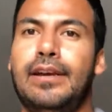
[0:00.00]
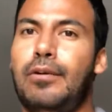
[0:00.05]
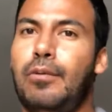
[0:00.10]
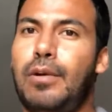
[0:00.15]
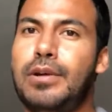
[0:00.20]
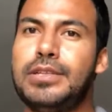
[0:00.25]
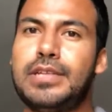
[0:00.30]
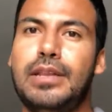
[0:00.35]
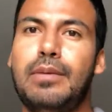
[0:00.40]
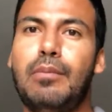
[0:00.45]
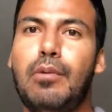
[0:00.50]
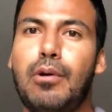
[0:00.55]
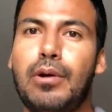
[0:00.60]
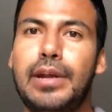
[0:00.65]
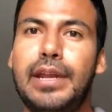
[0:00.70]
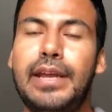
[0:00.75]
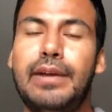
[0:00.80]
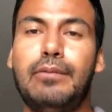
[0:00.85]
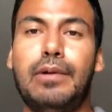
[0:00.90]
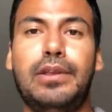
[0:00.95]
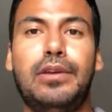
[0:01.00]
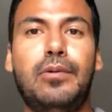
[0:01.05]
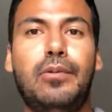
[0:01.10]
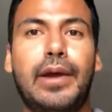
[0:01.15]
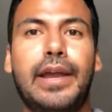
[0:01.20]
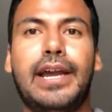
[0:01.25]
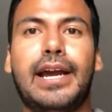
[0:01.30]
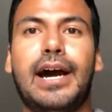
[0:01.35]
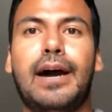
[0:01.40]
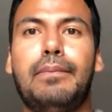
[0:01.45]
Once in the morning when you
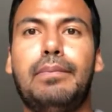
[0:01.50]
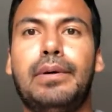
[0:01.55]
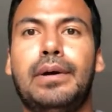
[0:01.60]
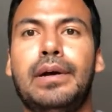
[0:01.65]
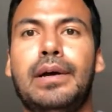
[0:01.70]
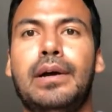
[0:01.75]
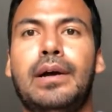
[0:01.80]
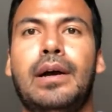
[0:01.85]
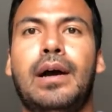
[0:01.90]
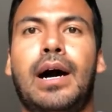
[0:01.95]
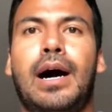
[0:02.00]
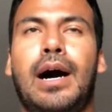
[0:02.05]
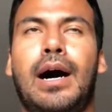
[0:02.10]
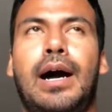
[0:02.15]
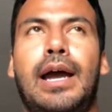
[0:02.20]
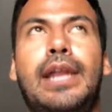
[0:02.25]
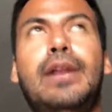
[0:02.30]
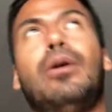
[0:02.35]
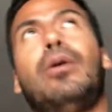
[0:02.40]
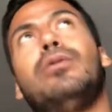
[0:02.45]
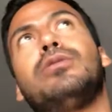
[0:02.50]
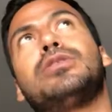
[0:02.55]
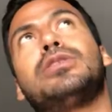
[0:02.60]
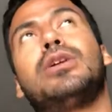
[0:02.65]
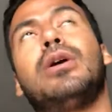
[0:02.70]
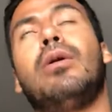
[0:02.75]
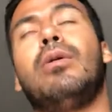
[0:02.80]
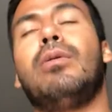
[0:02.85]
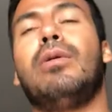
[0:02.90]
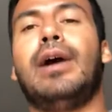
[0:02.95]
wake up, and
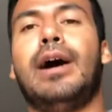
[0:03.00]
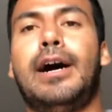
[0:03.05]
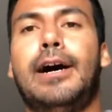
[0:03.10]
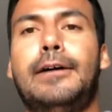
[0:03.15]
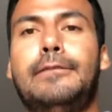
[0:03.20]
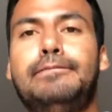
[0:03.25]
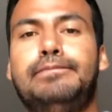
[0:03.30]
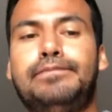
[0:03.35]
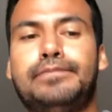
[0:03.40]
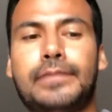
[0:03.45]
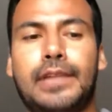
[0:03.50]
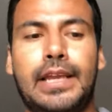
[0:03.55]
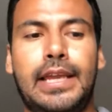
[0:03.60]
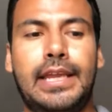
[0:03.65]
also